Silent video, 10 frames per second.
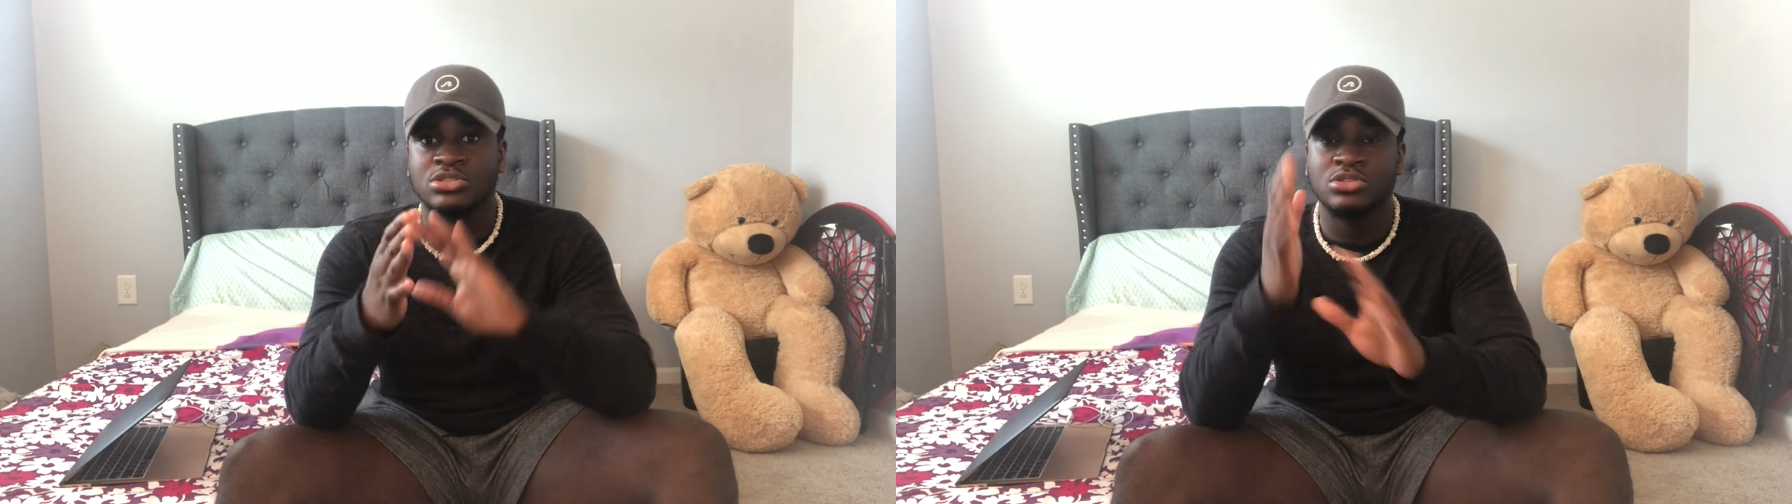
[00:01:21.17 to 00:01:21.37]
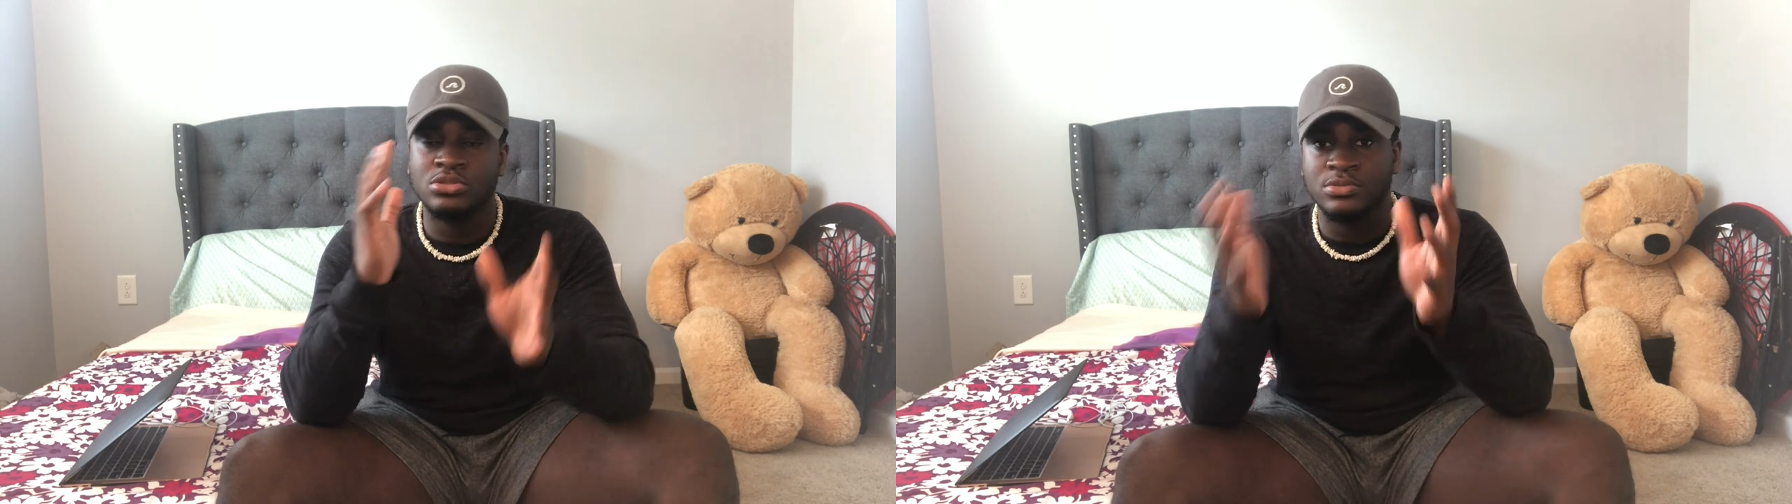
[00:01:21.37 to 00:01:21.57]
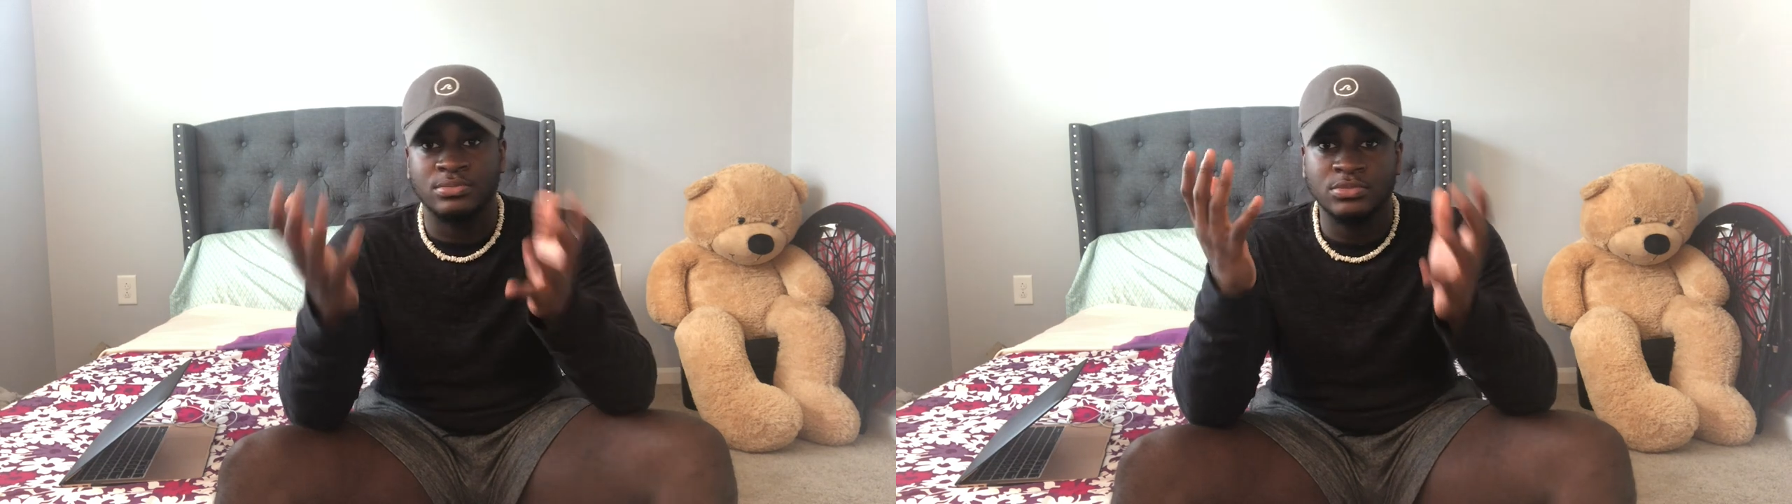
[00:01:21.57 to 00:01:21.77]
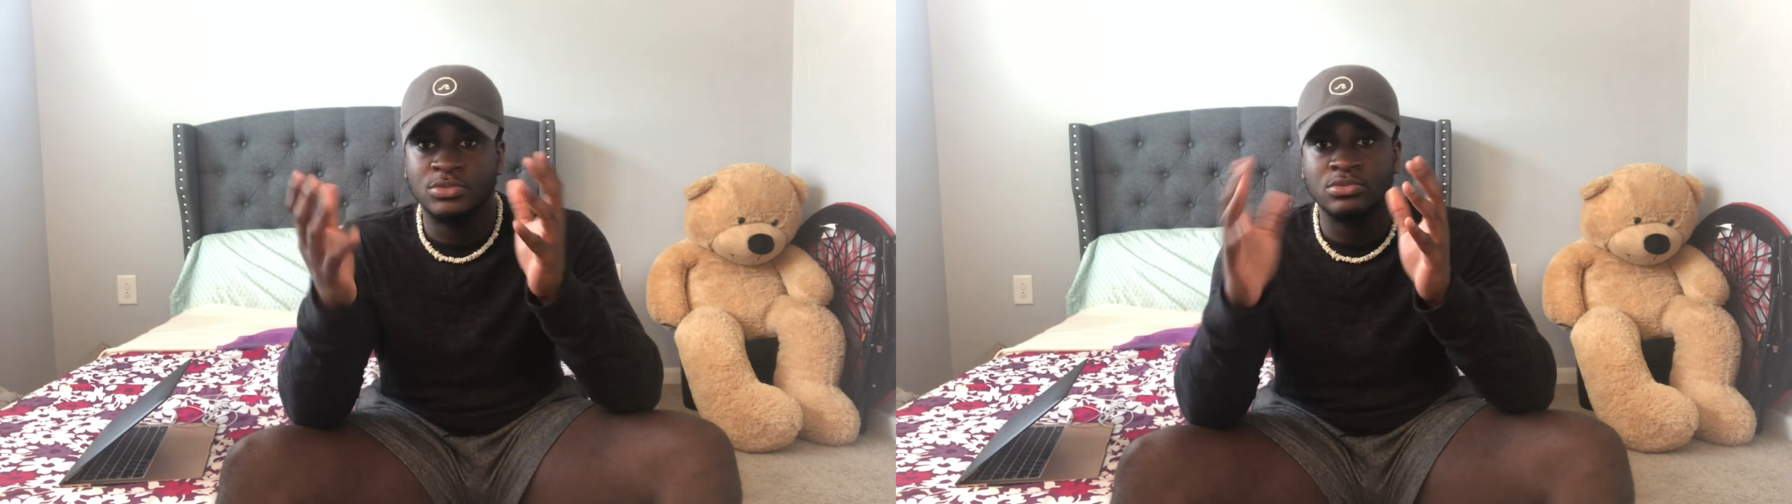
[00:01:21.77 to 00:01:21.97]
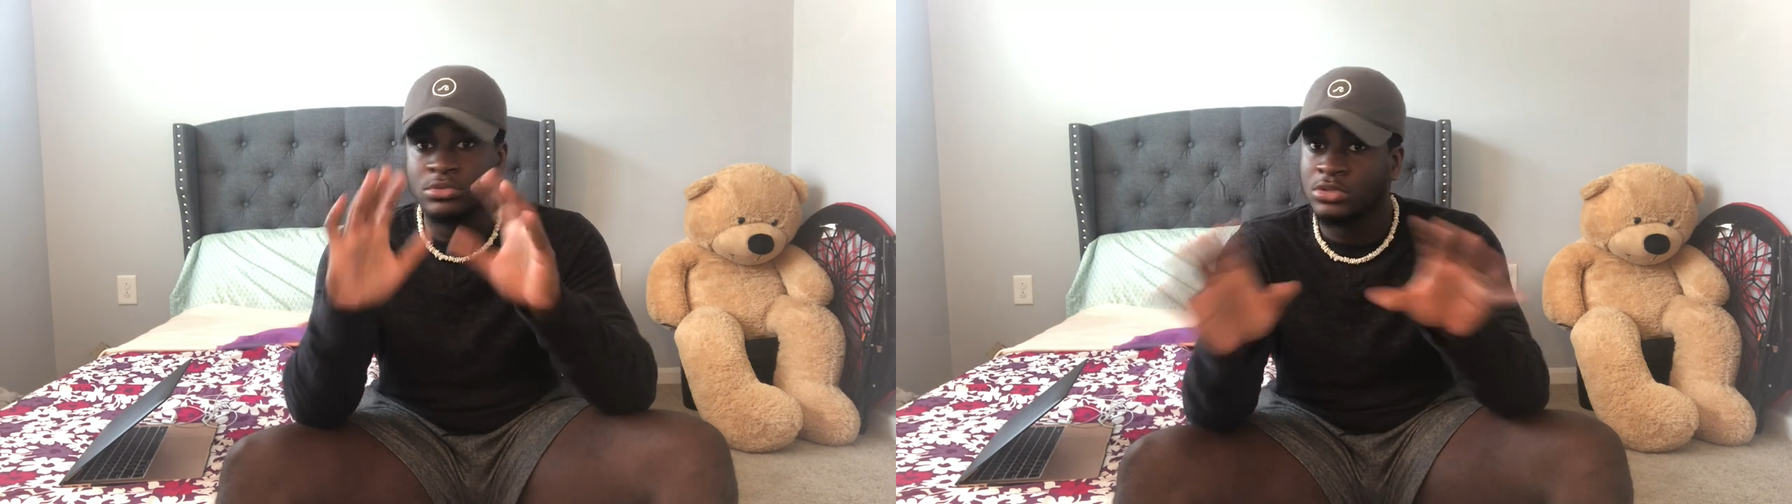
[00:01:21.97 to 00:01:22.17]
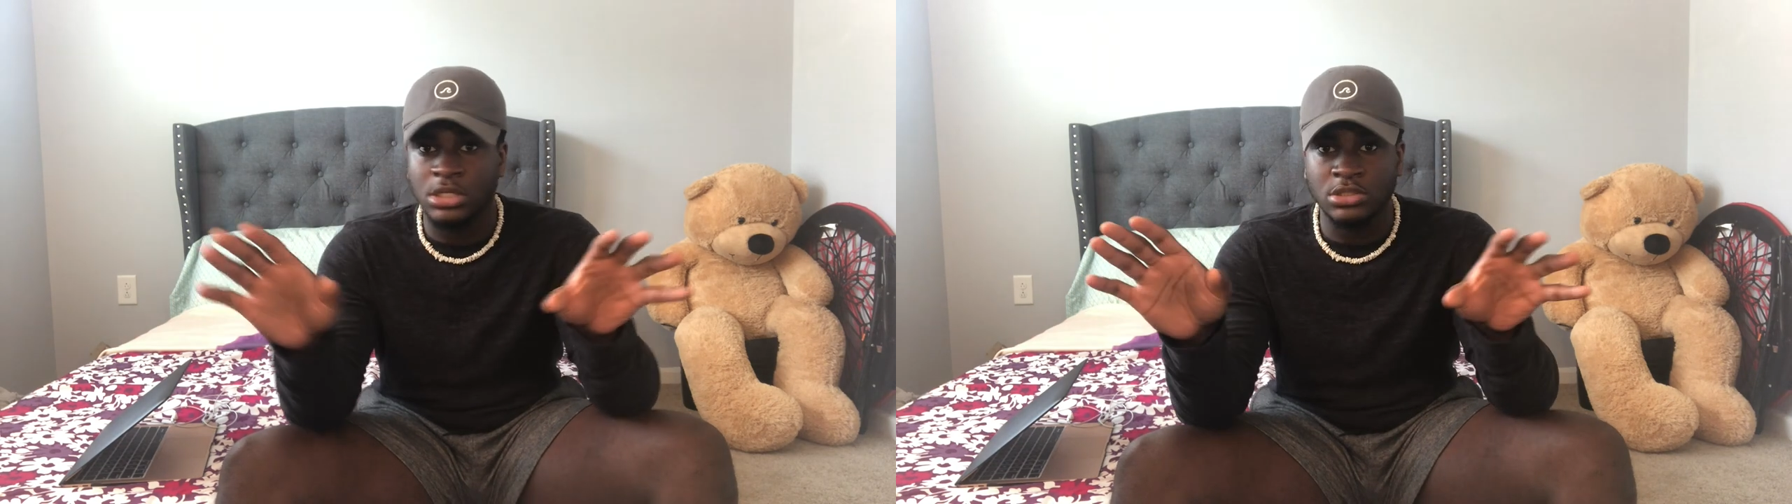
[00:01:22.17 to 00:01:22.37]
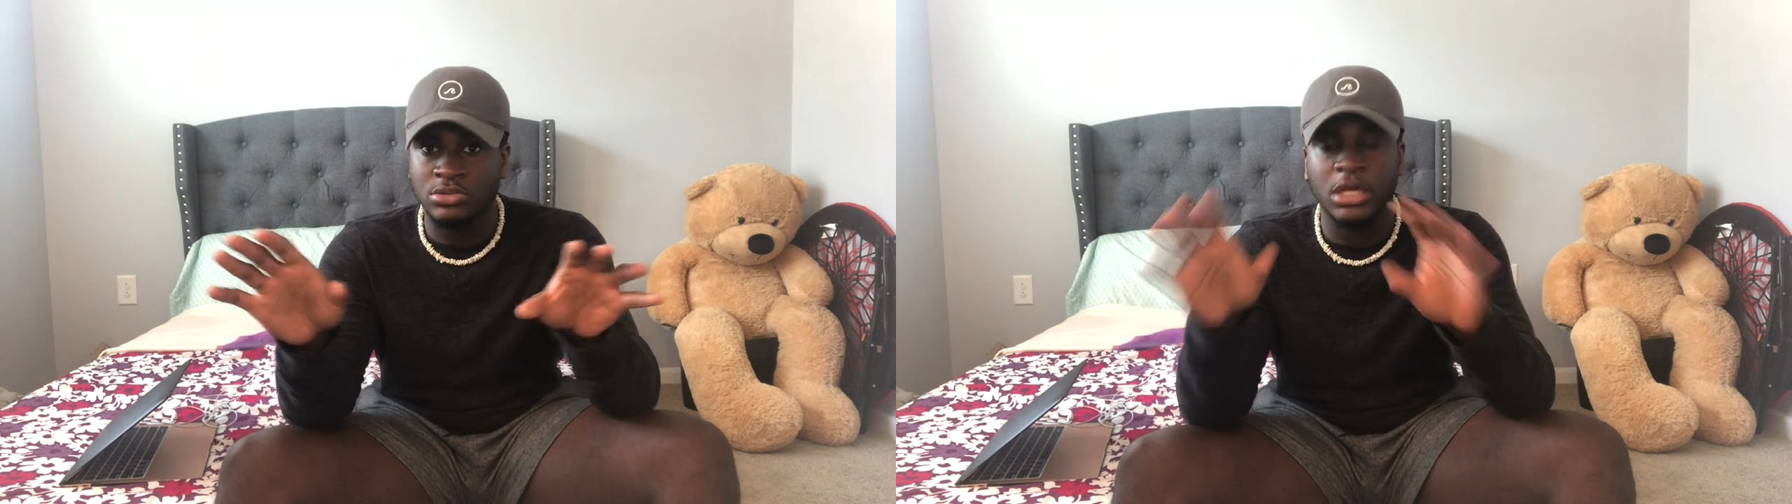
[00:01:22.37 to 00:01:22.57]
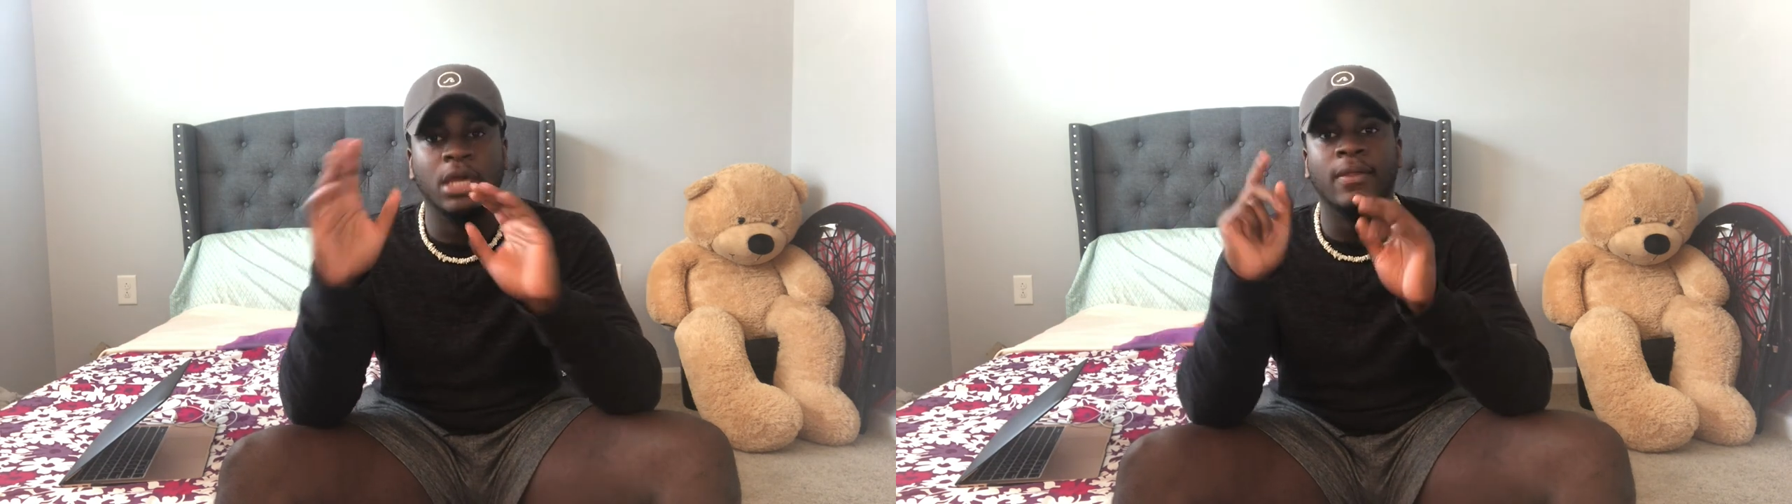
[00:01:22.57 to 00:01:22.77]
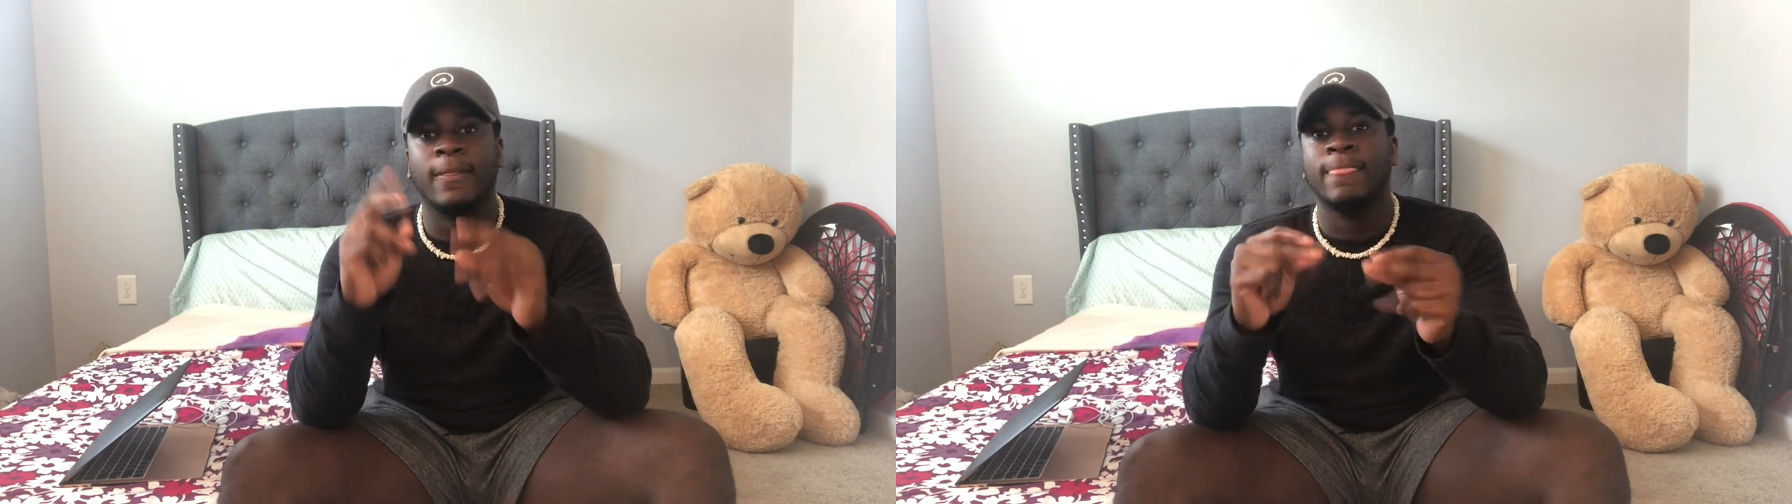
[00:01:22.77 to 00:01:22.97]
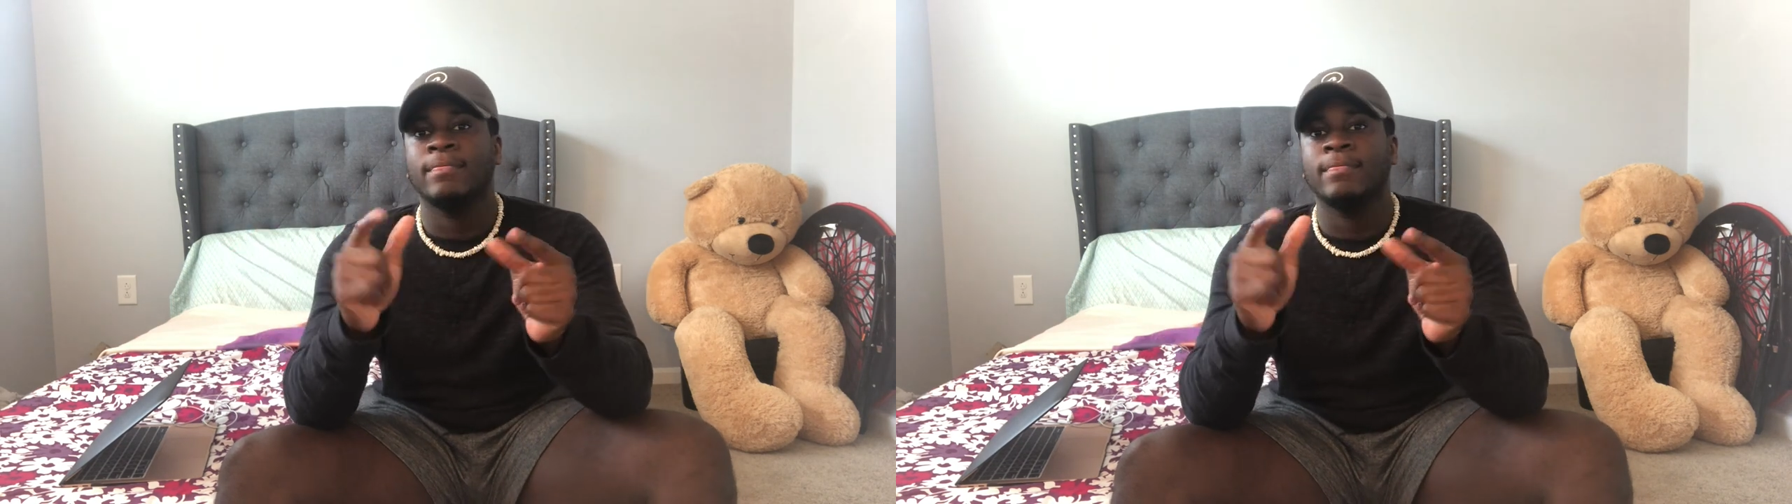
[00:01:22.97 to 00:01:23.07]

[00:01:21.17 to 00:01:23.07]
so trying to do that.